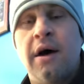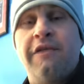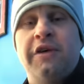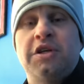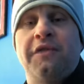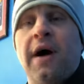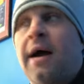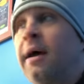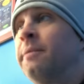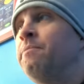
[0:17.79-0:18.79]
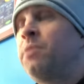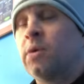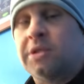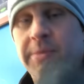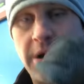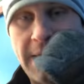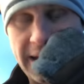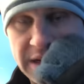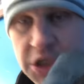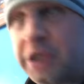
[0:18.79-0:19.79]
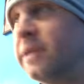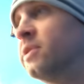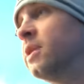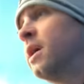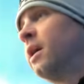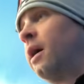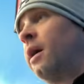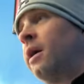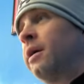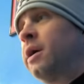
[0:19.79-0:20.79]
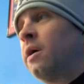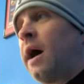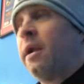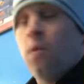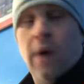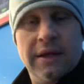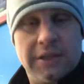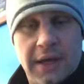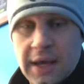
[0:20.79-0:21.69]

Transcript: a fish Friday with some of your mac and cheese here on a Wednesday.